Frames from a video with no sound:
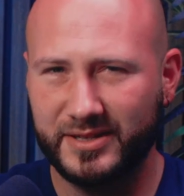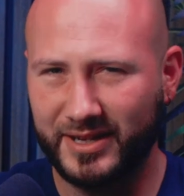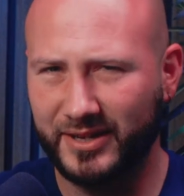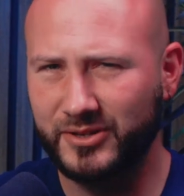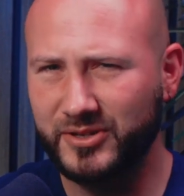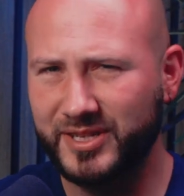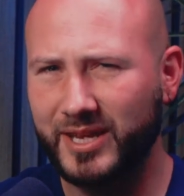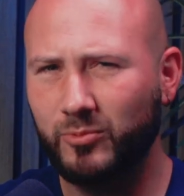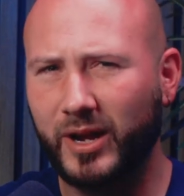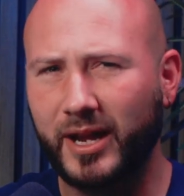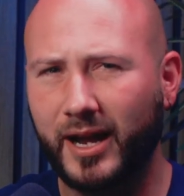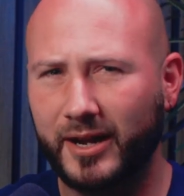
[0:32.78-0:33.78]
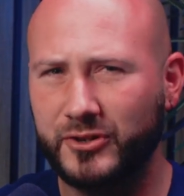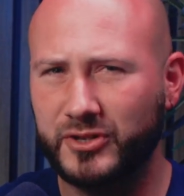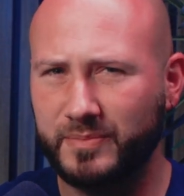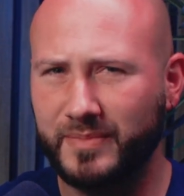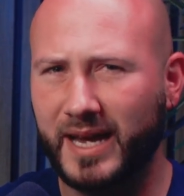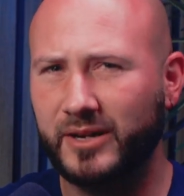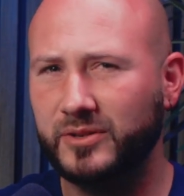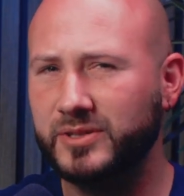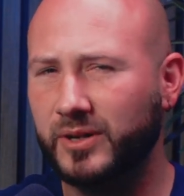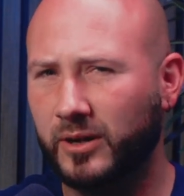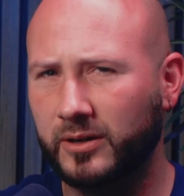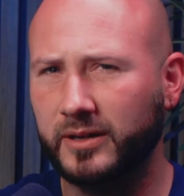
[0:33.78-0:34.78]
To understand why hydrogen
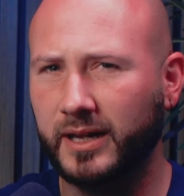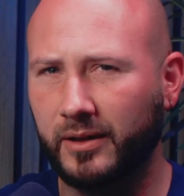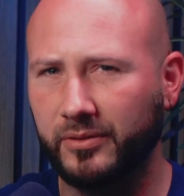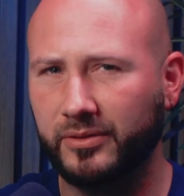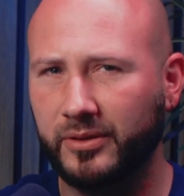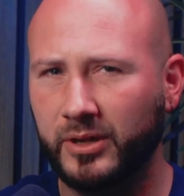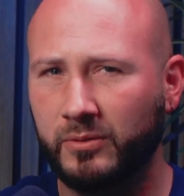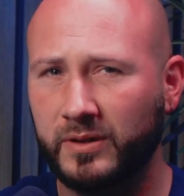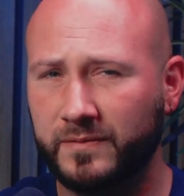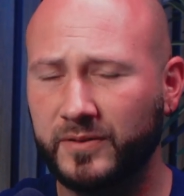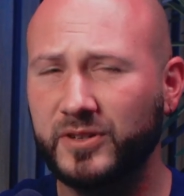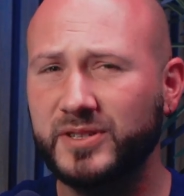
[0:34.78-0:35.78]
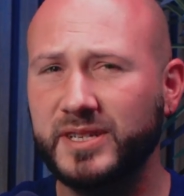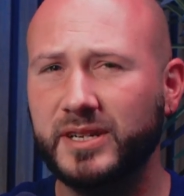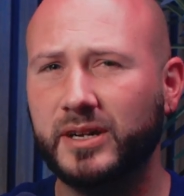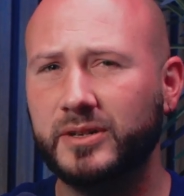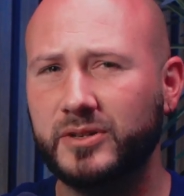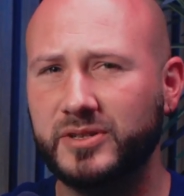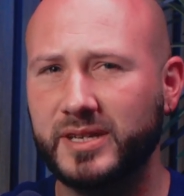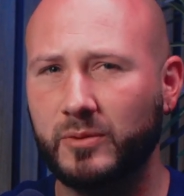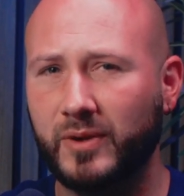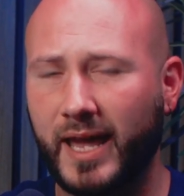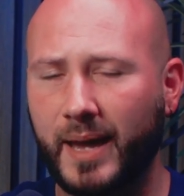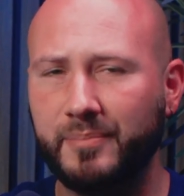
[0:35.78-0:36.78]
matters to heart health, we first need to
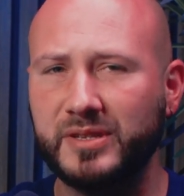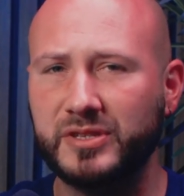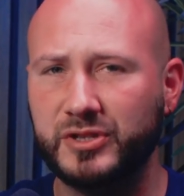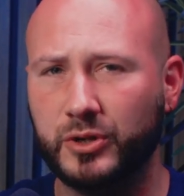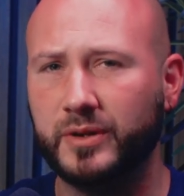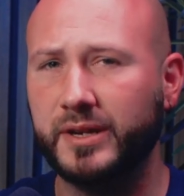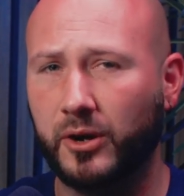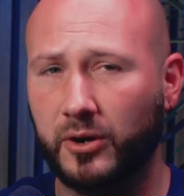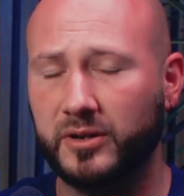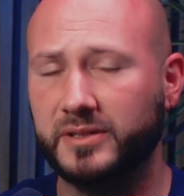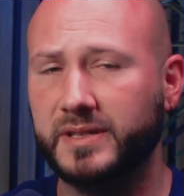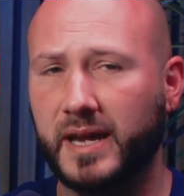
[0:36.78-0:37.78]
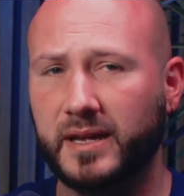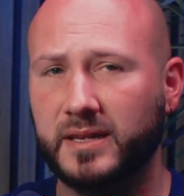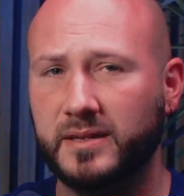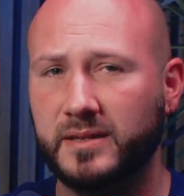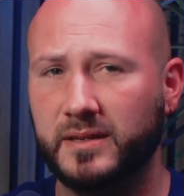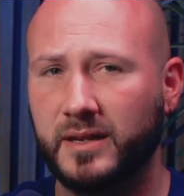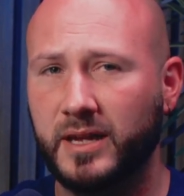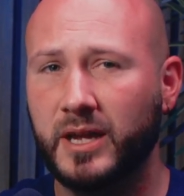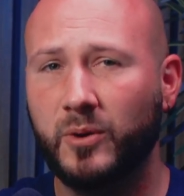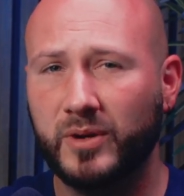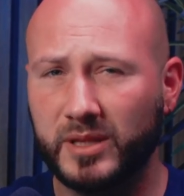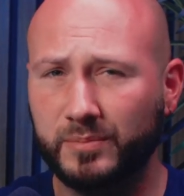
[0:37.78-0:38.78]
understand what happens during a heart attack.
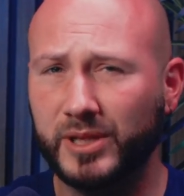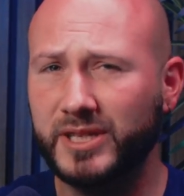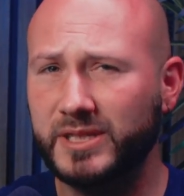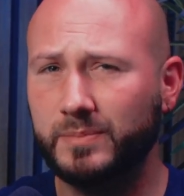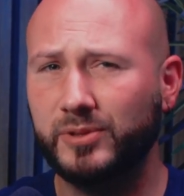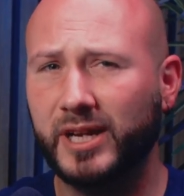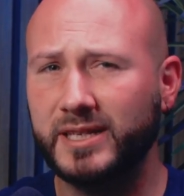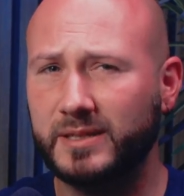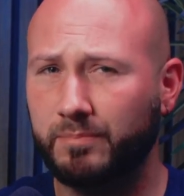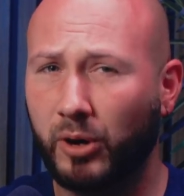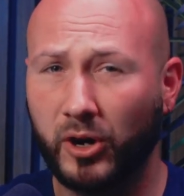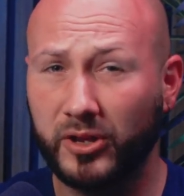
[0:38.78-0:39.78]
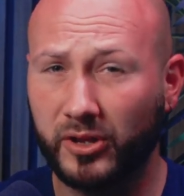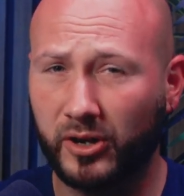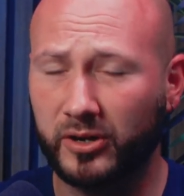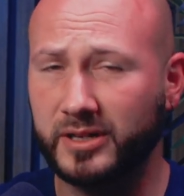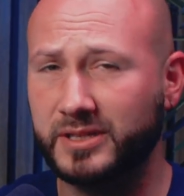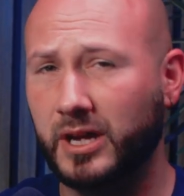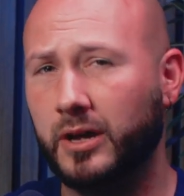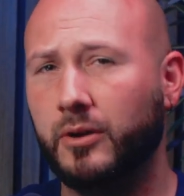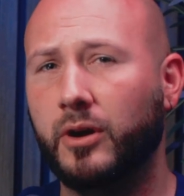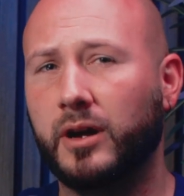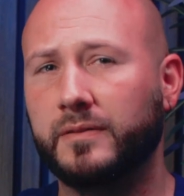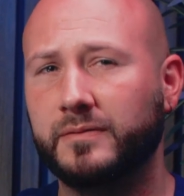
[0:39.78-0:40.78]
When the blood supply to part of the heart is cut
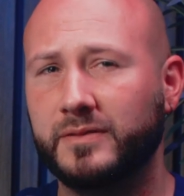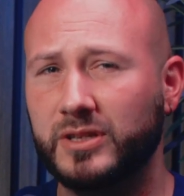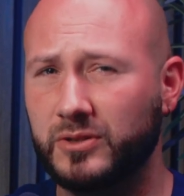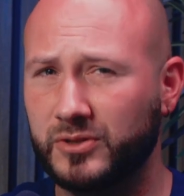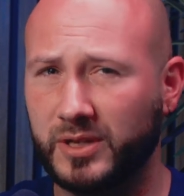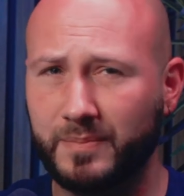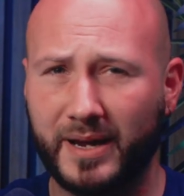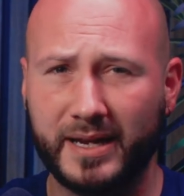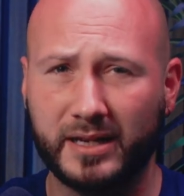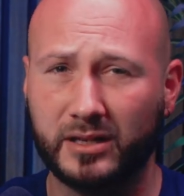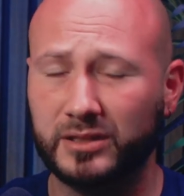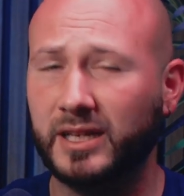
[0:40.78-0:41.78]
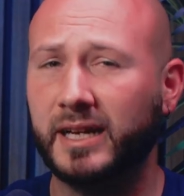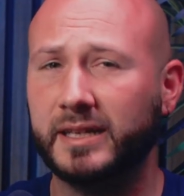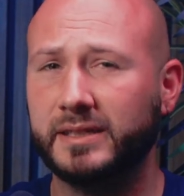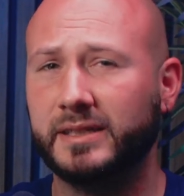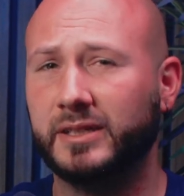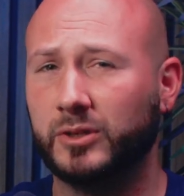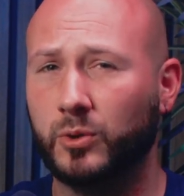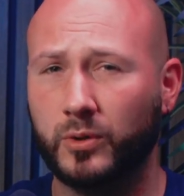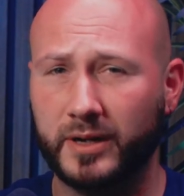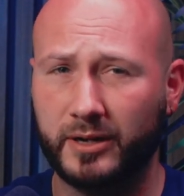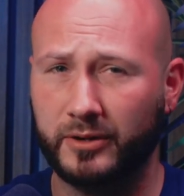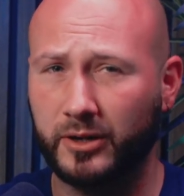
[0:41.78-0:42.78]
off, usually by a clot in a
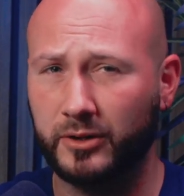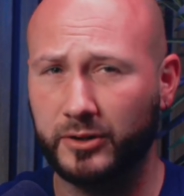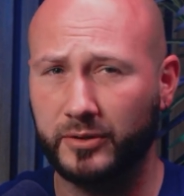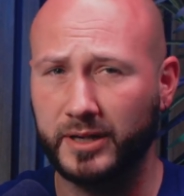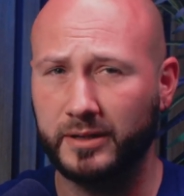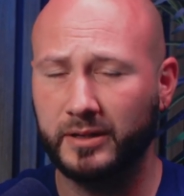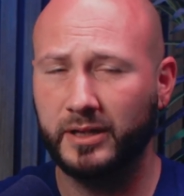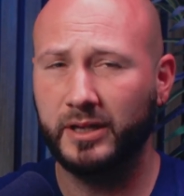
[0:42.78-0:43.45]
coronary artery,